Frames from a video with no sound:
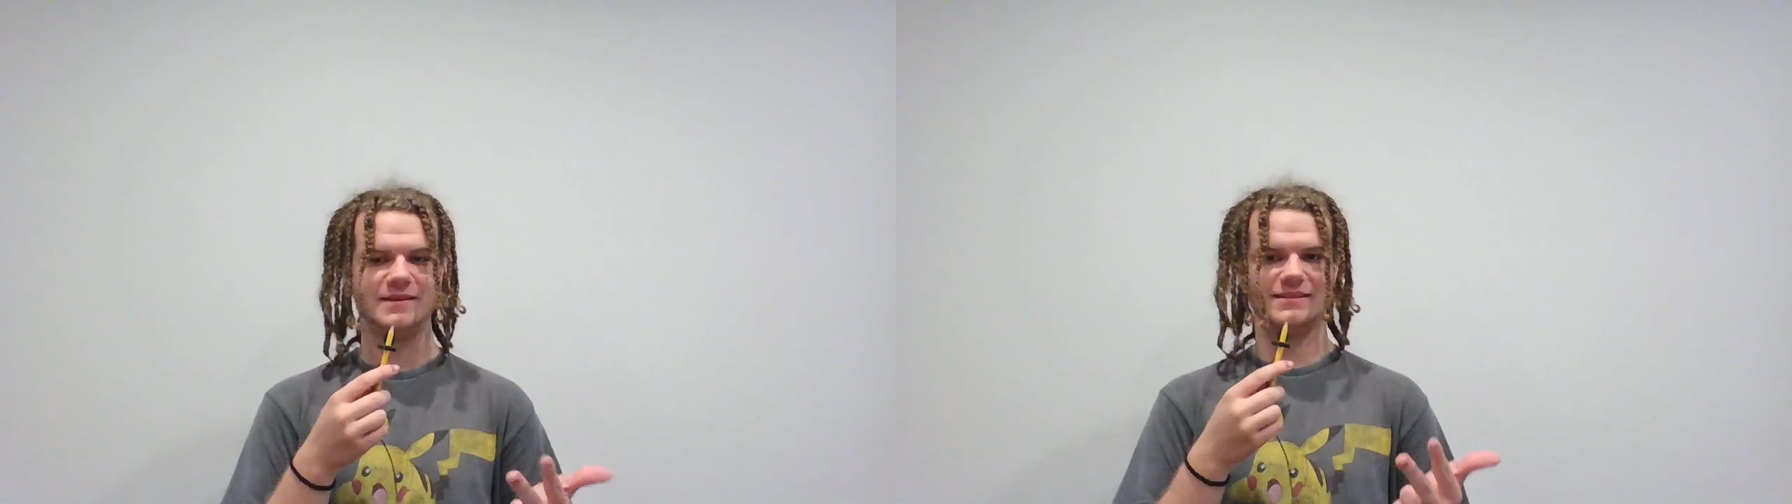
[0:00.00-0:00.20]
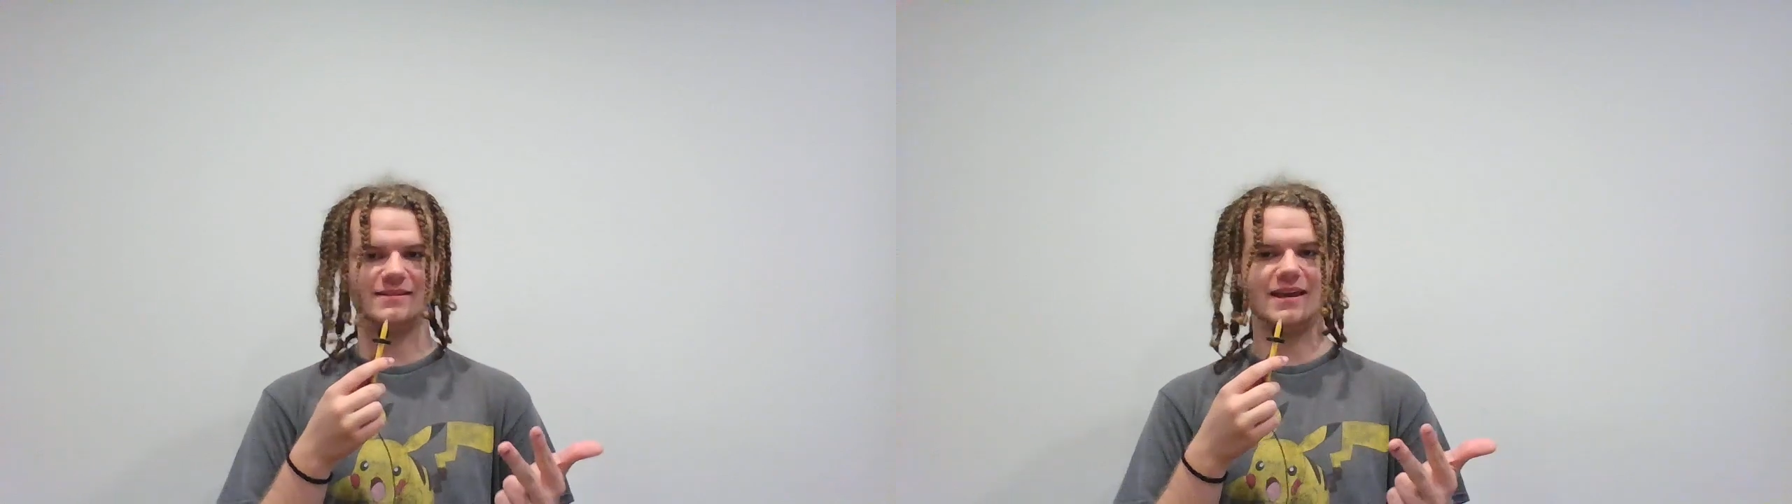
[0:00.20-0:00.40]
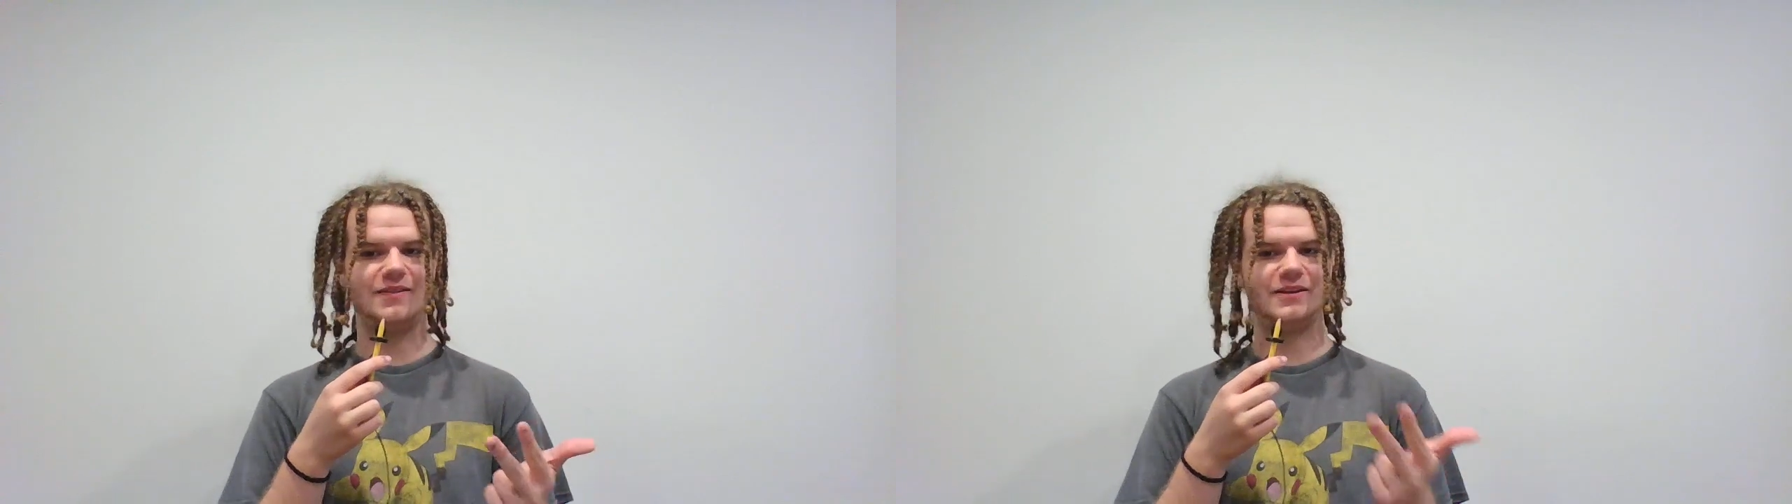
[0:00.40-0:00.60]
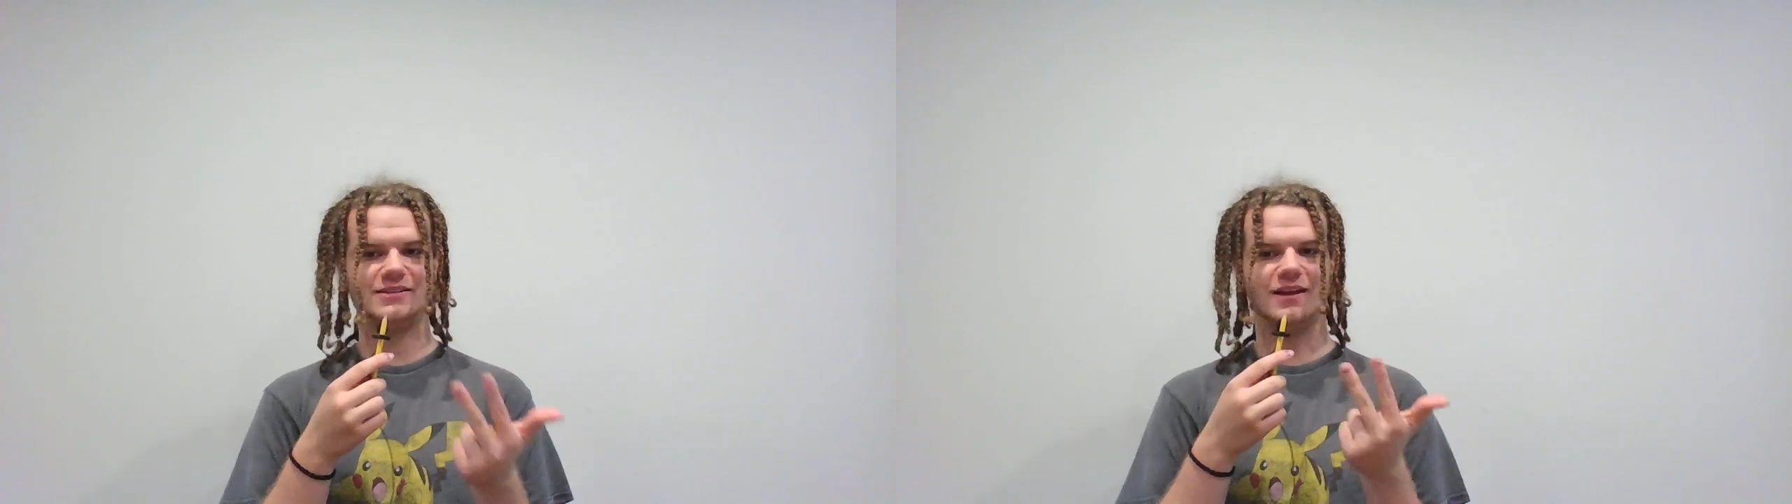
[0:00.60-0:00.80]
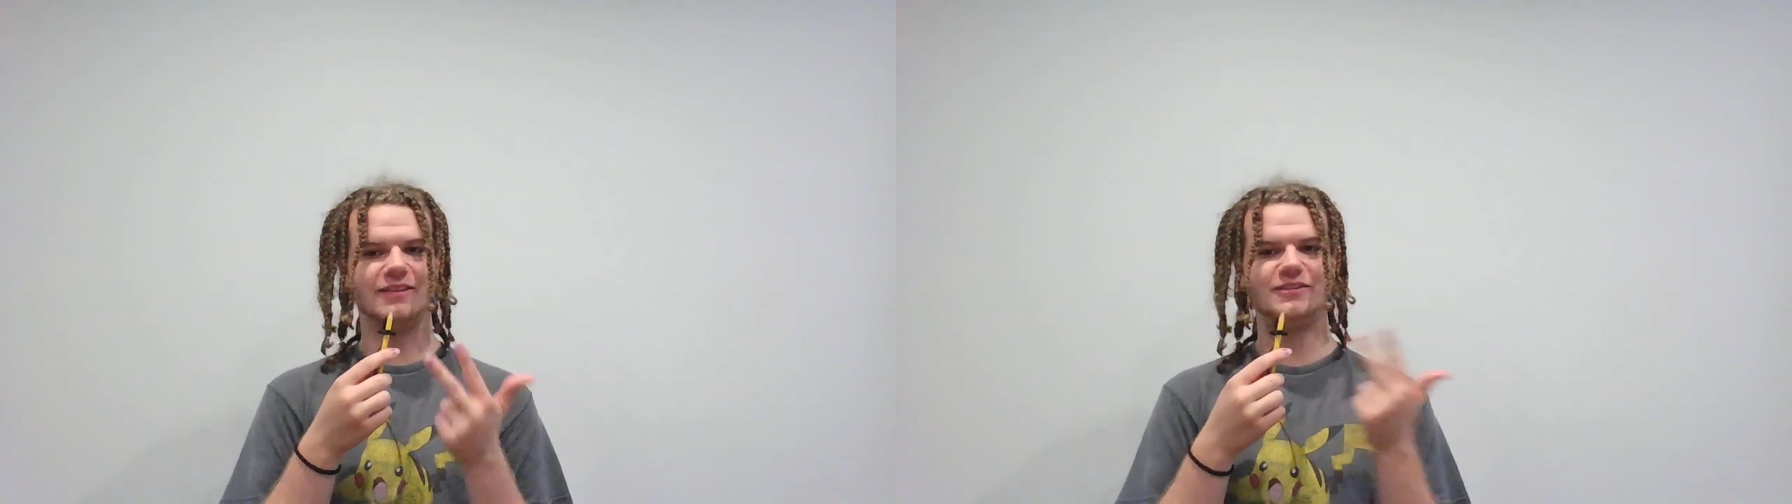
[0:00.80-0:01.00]

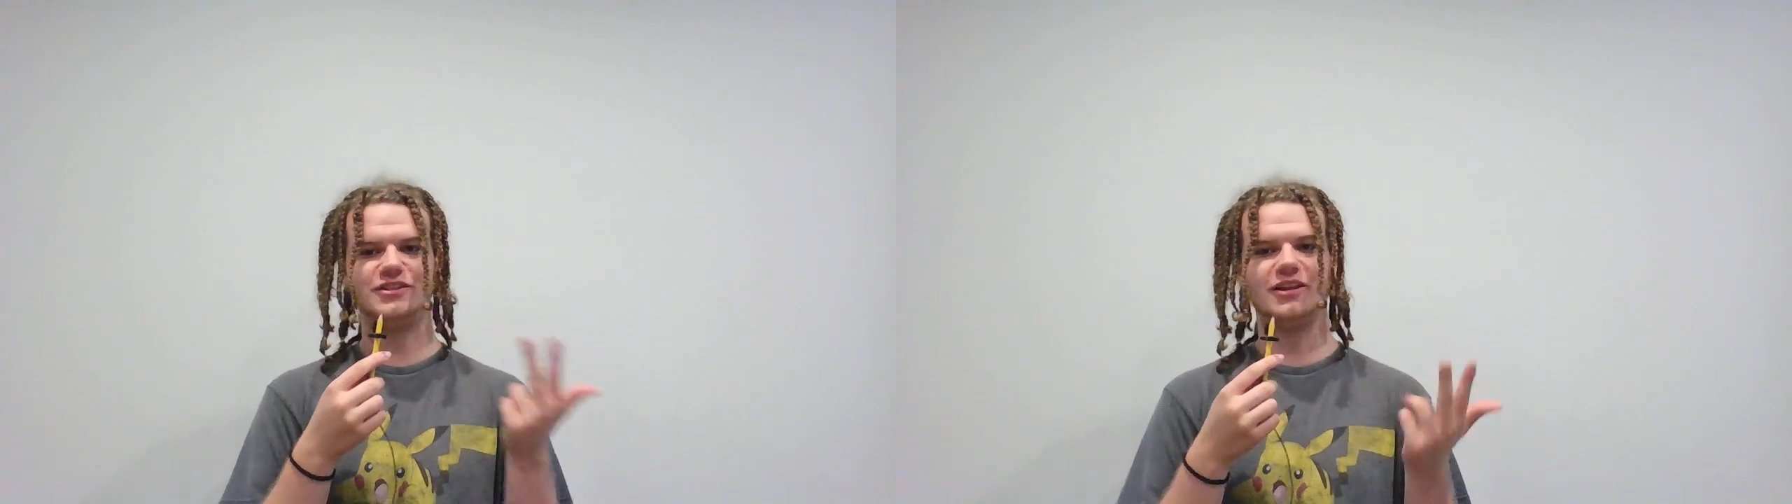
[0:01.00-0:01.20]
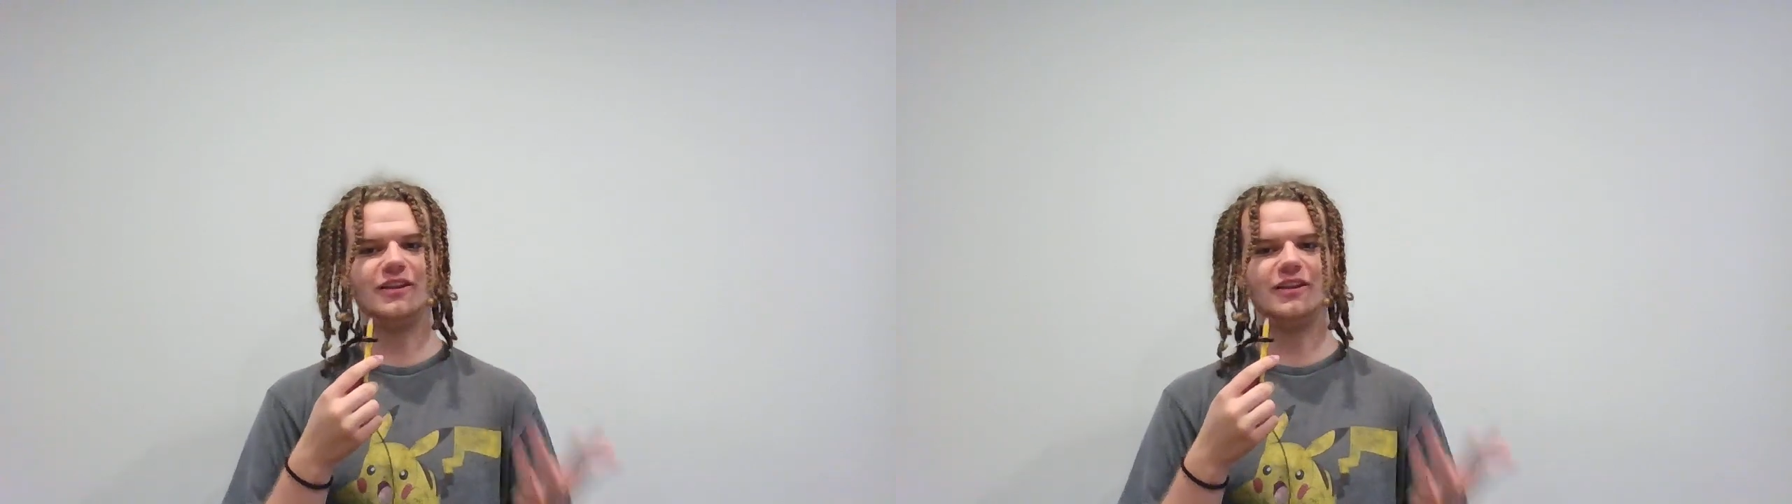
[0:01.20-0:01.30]
just